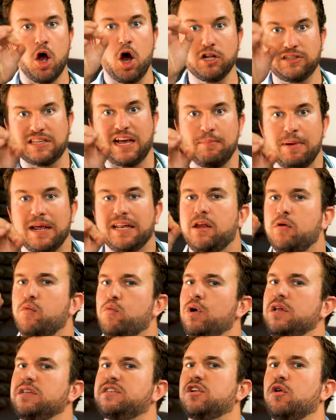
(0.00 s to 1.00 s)
Otamendi
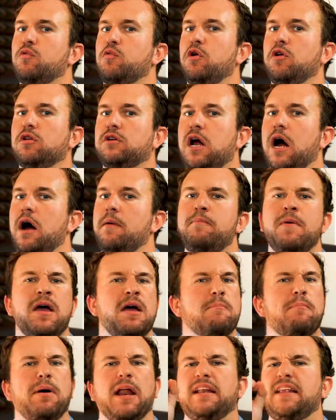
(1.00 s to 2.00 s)
wins a World Cup,
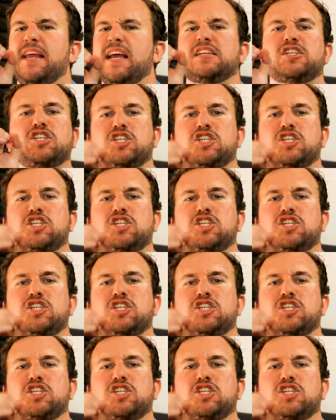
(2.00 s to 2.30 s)
but the